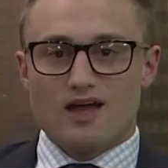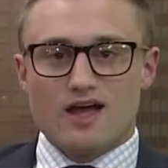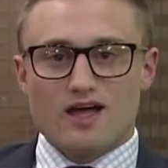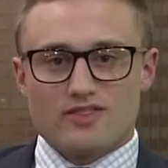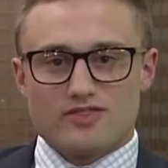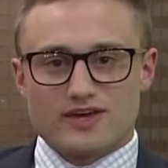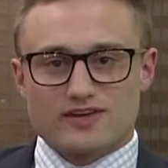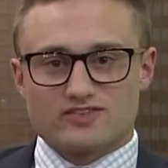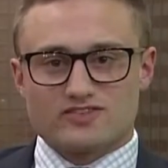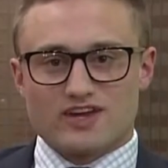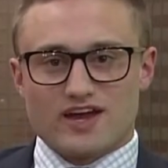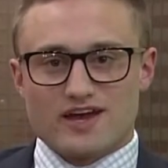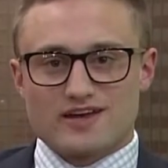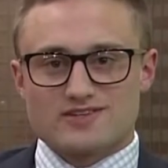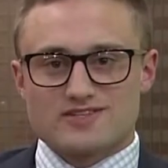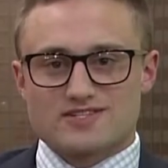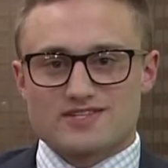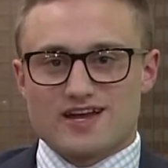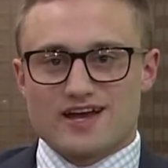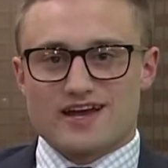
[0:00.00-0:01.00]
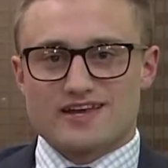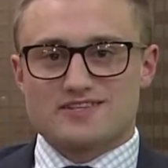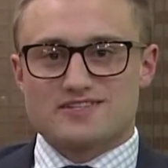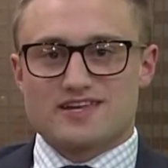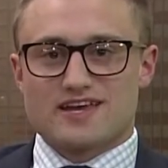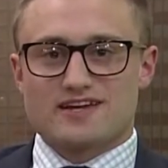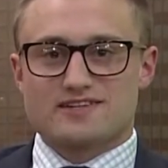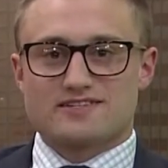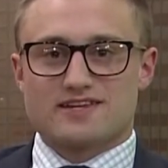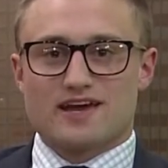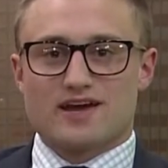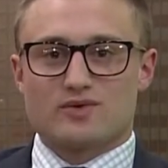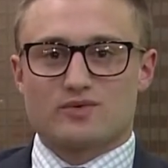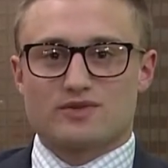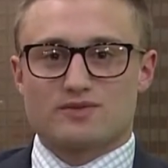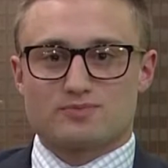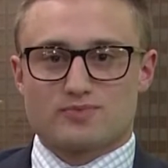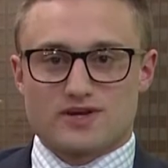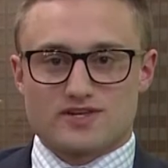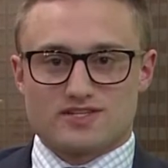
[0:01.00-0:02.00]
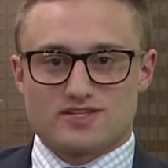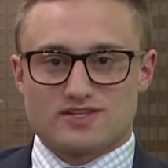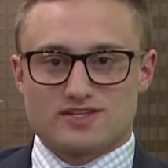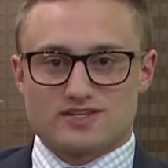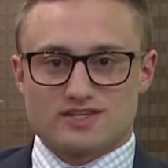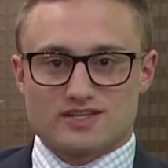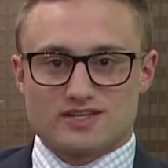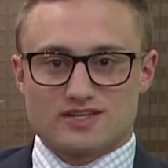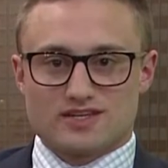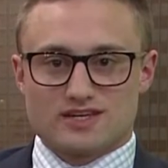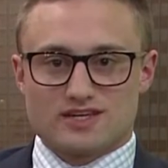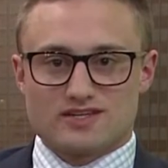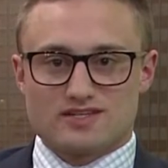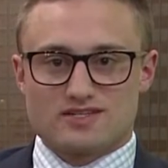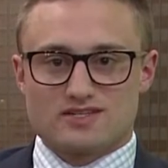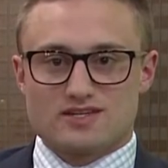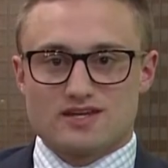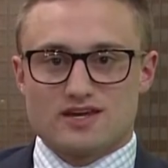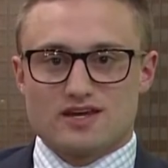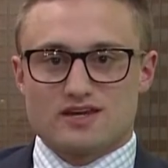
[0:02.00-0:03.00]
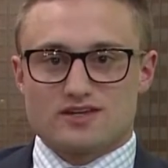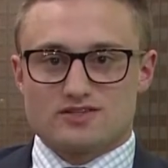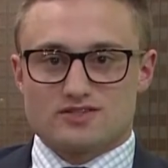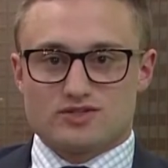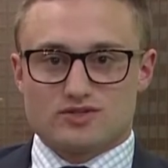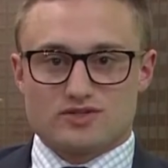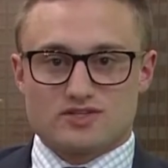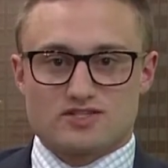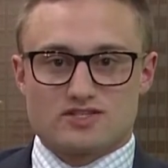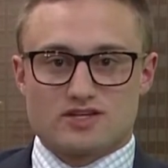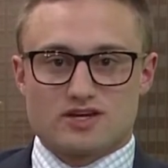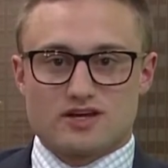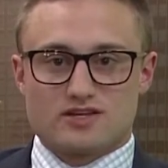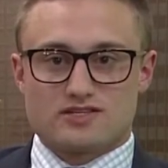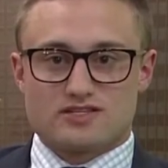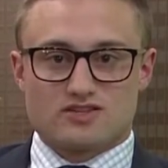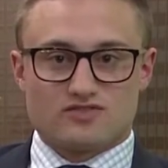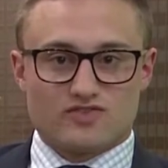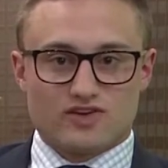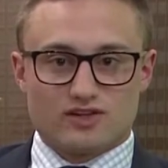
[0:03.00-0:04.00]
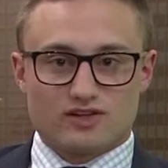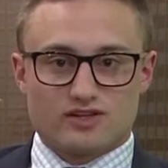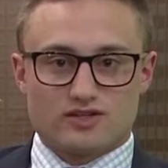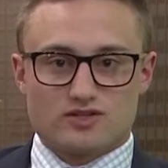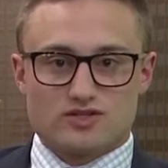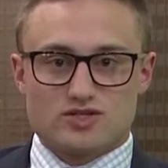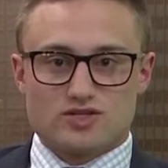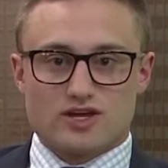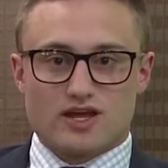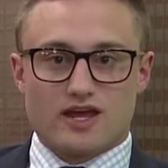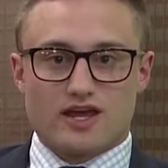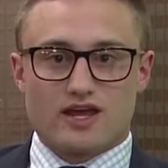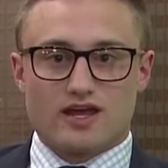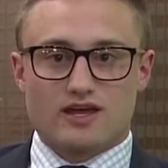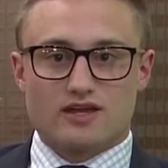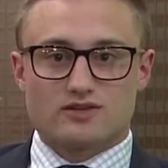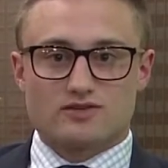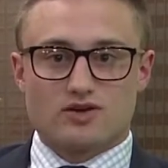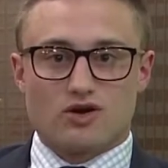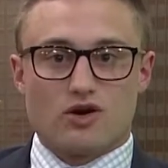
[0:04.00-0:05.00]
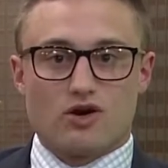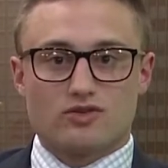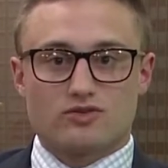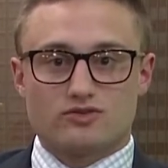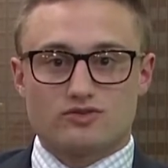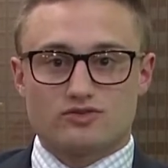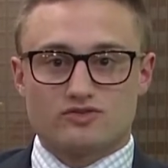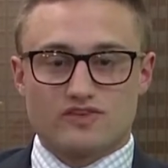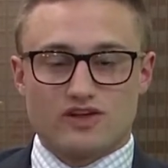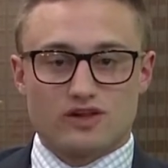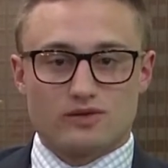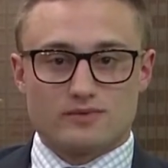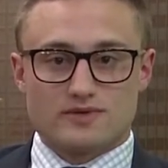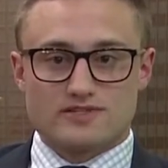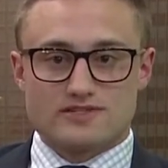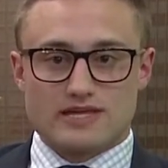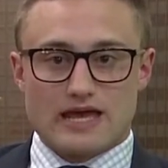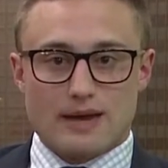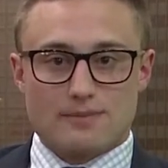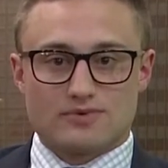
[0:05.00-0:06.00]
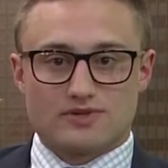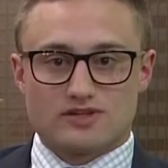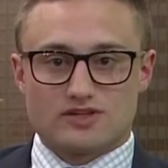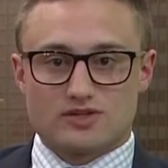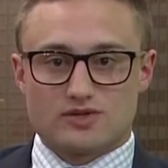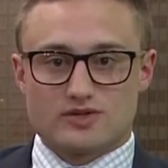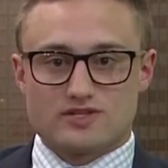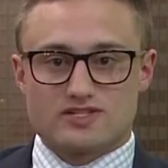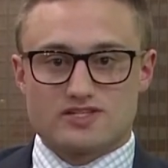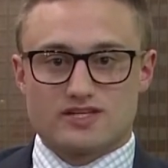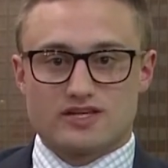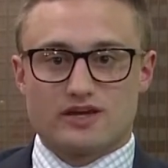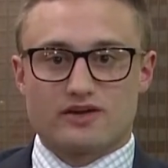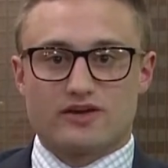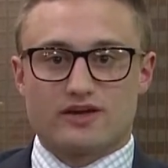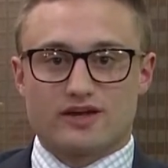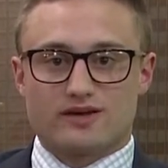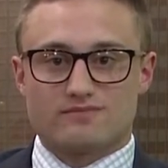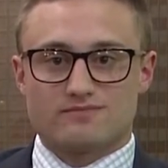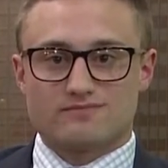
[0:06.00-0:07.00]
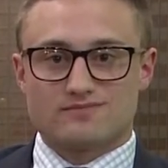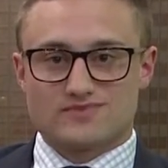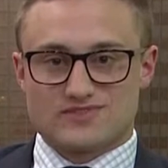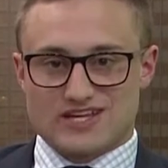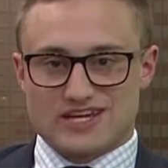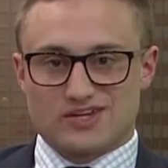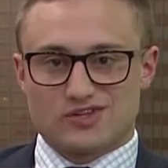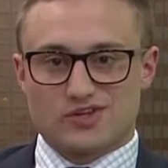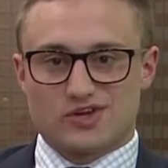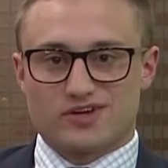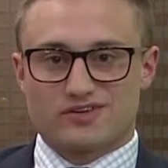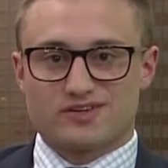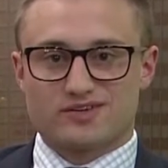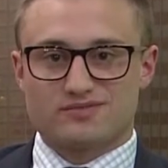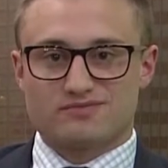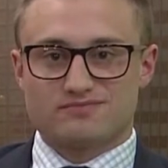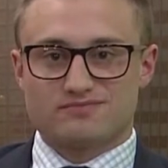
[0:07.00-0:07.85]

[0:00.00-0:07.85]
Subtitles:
Thanks, guys. I sat down with President Nikias to discuss the Village and all the new developments happening in the USC area. Take a look.